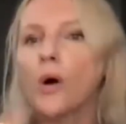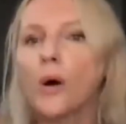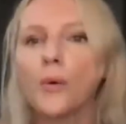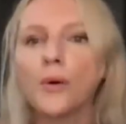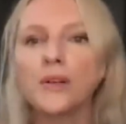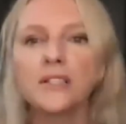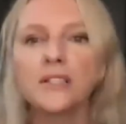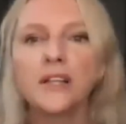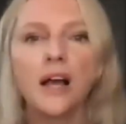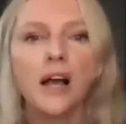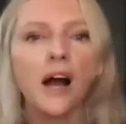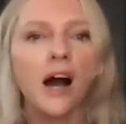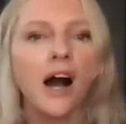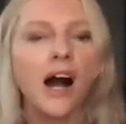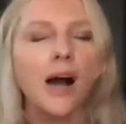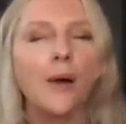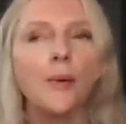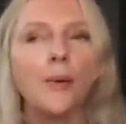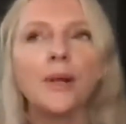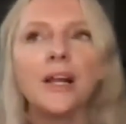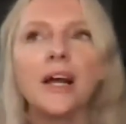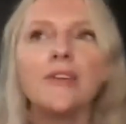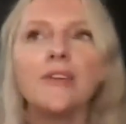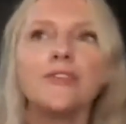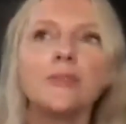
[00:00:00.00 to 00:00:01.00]
was, I would
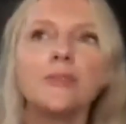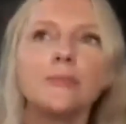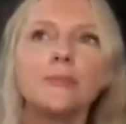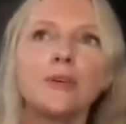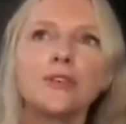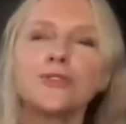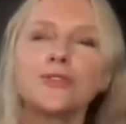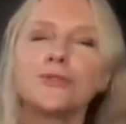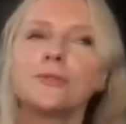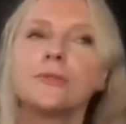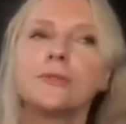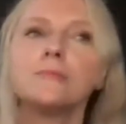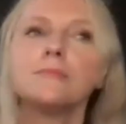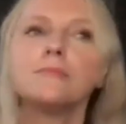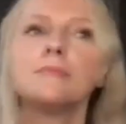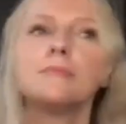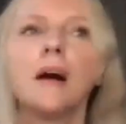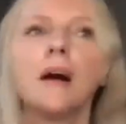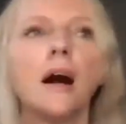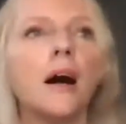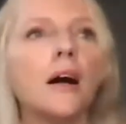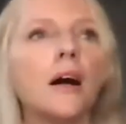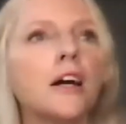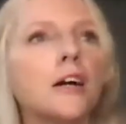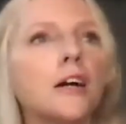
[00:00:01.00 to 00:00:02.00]
have the most
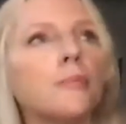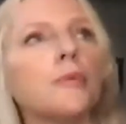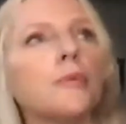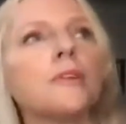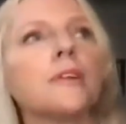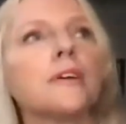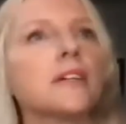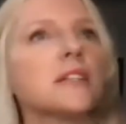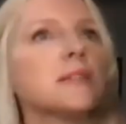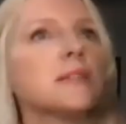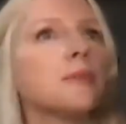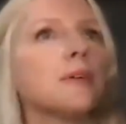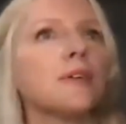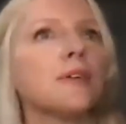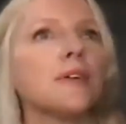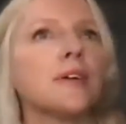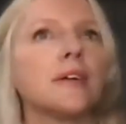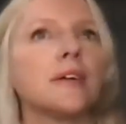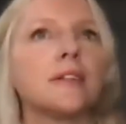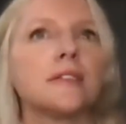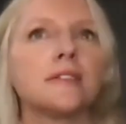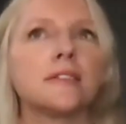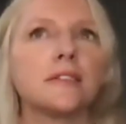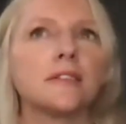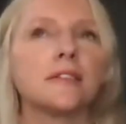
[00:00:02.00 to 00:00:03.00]
remarkable
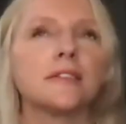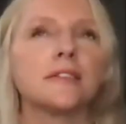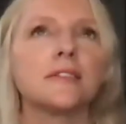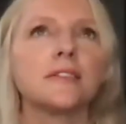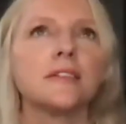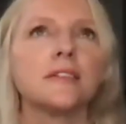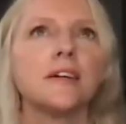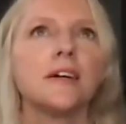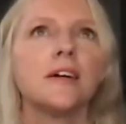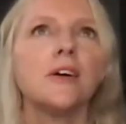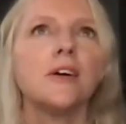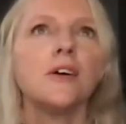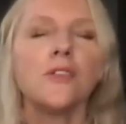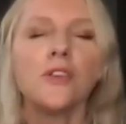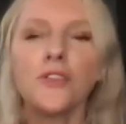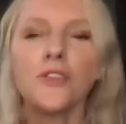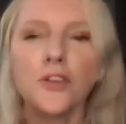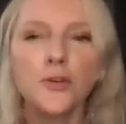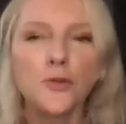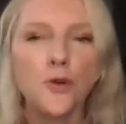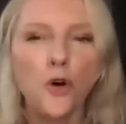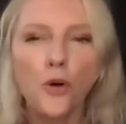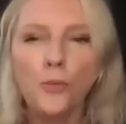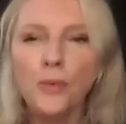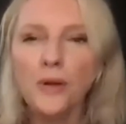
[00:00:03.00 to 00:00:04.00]
experiences and they'd
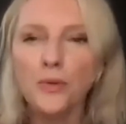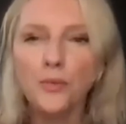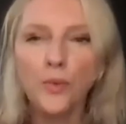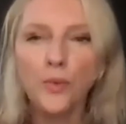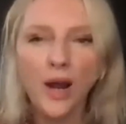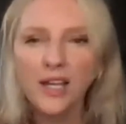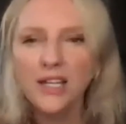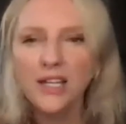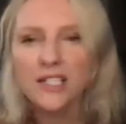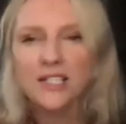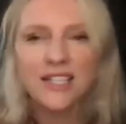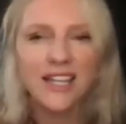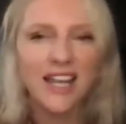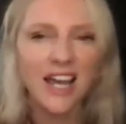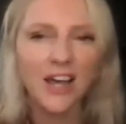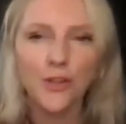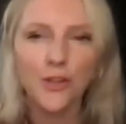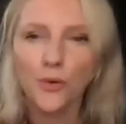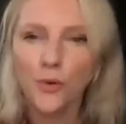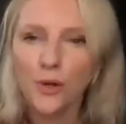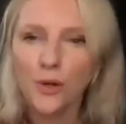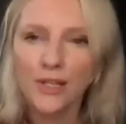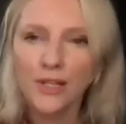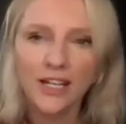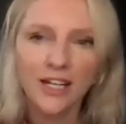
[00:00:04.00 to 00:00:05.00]
all be wedged together
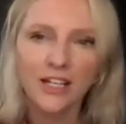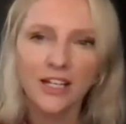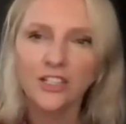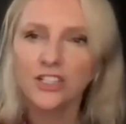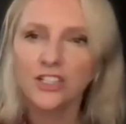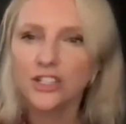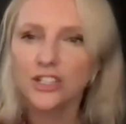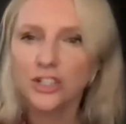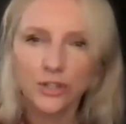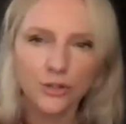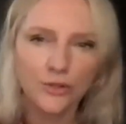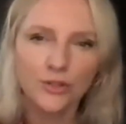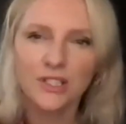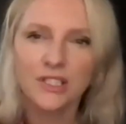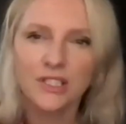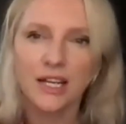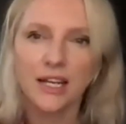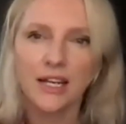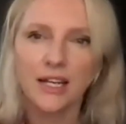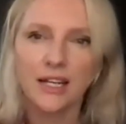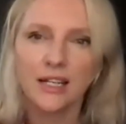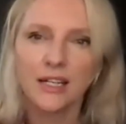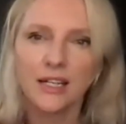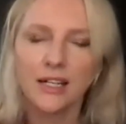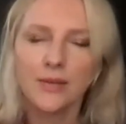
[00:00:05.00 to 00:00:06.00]
on like a
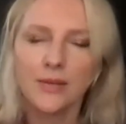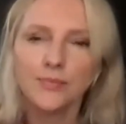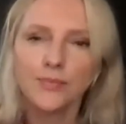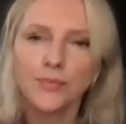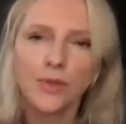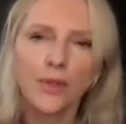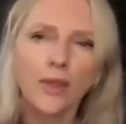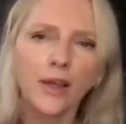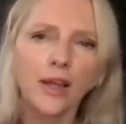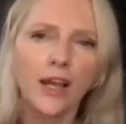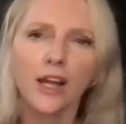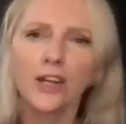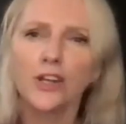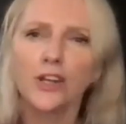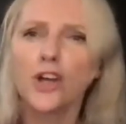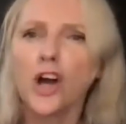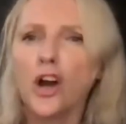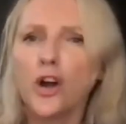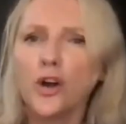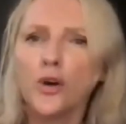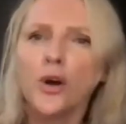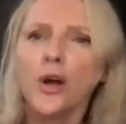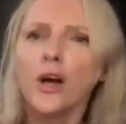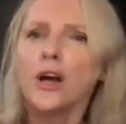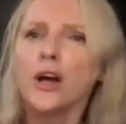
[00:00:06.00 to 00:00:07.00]
Tuesday. Like I'd
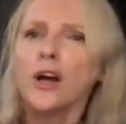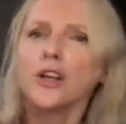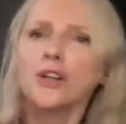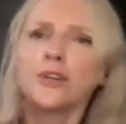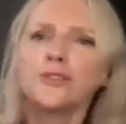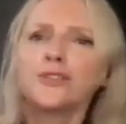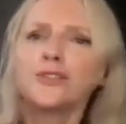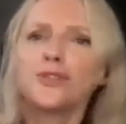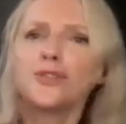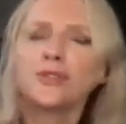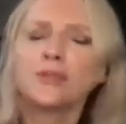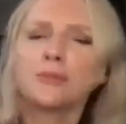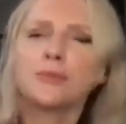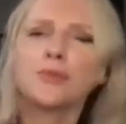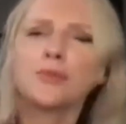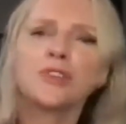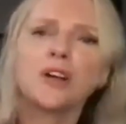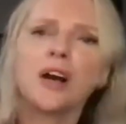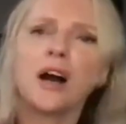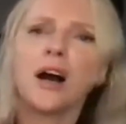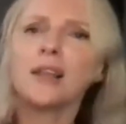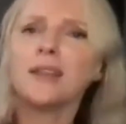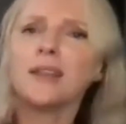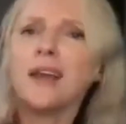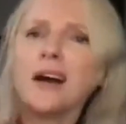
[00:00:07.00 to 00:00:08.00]
go do something with
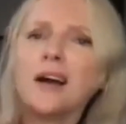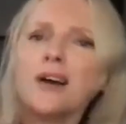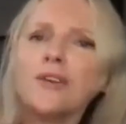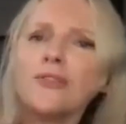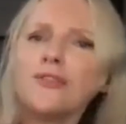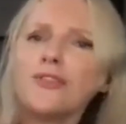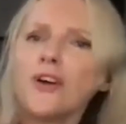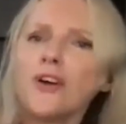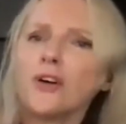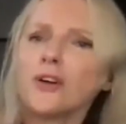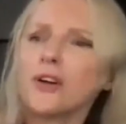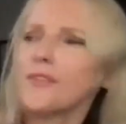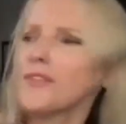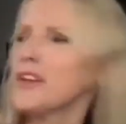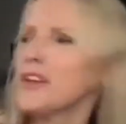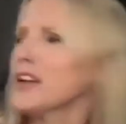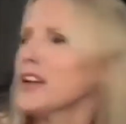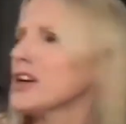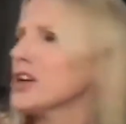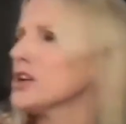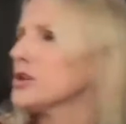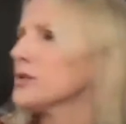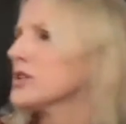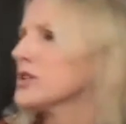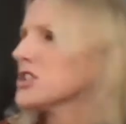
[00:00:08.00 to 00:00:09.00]
Karl Lagerfeld and then I'd go
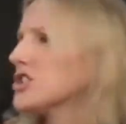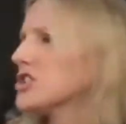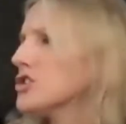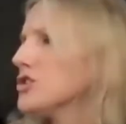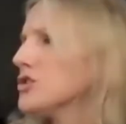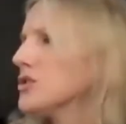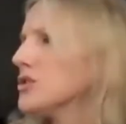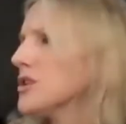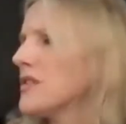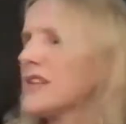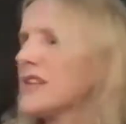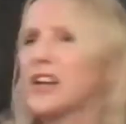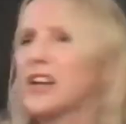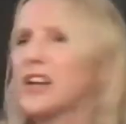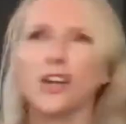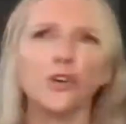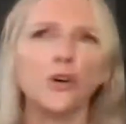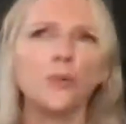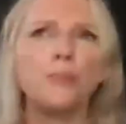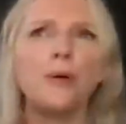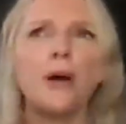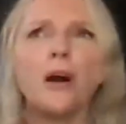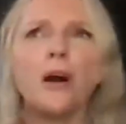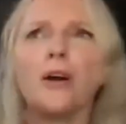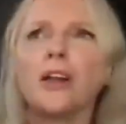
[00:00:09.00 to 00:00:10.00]
to a shoot and then I'd go to a
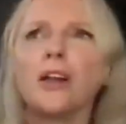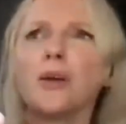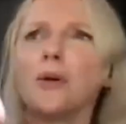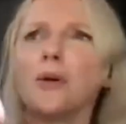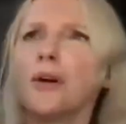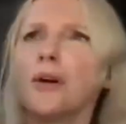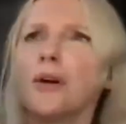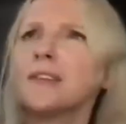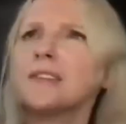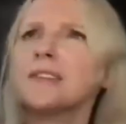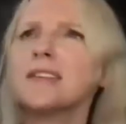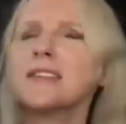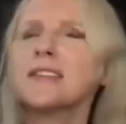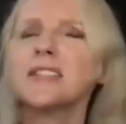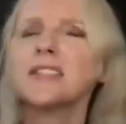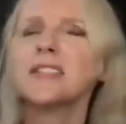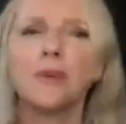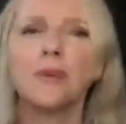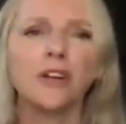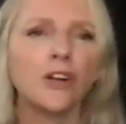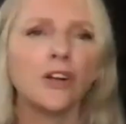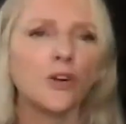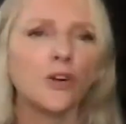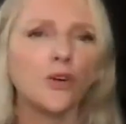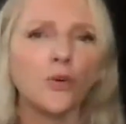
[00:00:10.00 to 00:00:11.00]
party where I'd see someone
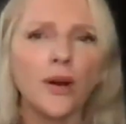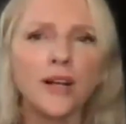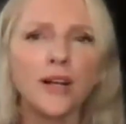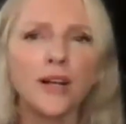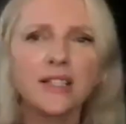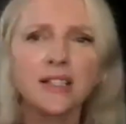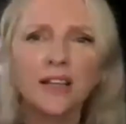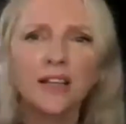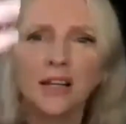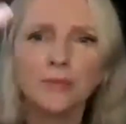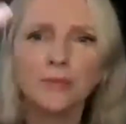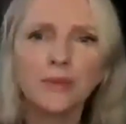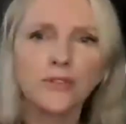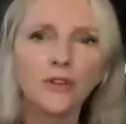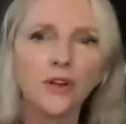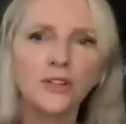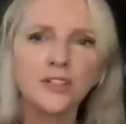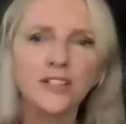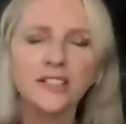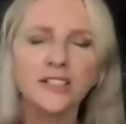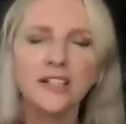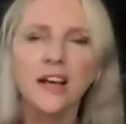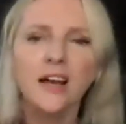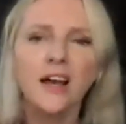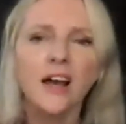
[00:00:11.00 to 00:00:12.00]
I'd always kind of mythologize.
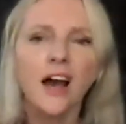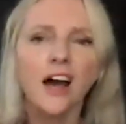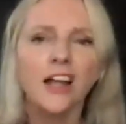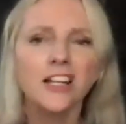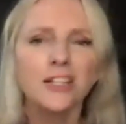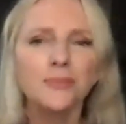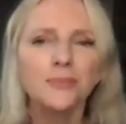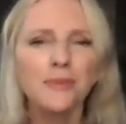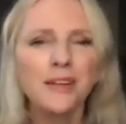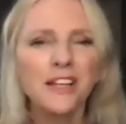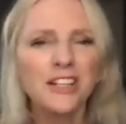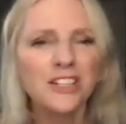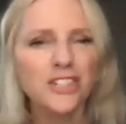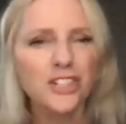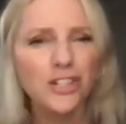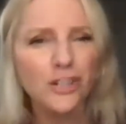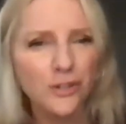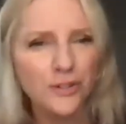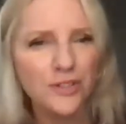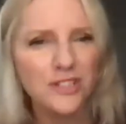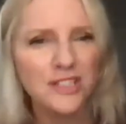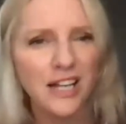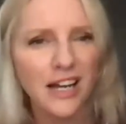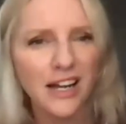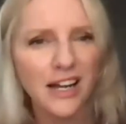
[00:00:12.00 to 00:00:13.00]
It'd just be a
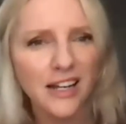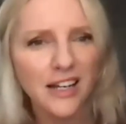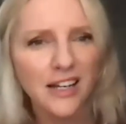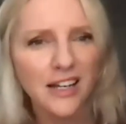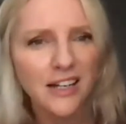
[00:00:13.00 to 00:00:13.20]
Tuesday.